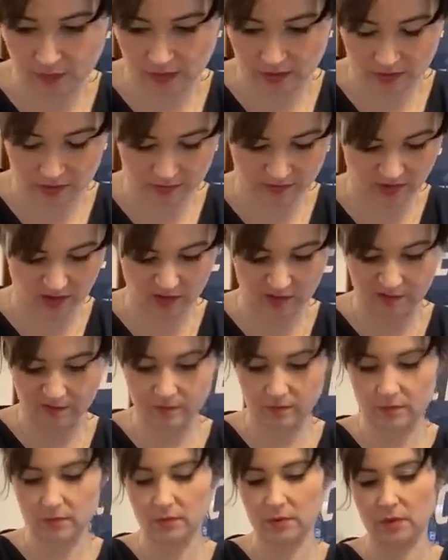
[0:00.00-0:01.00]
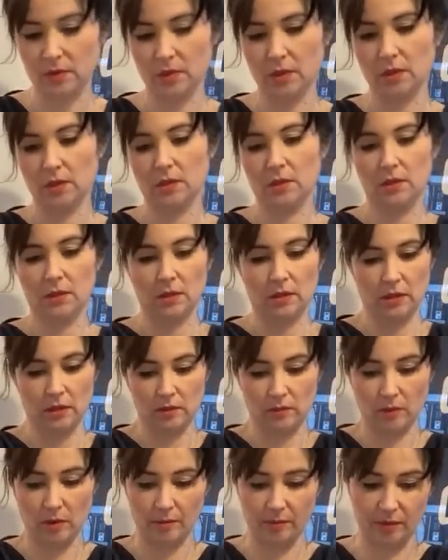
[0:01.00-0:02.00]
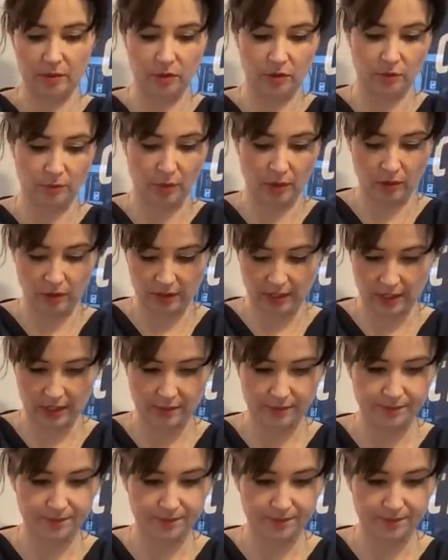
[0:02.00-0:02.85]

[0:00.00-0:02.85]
It's fine, it won't be too bulky.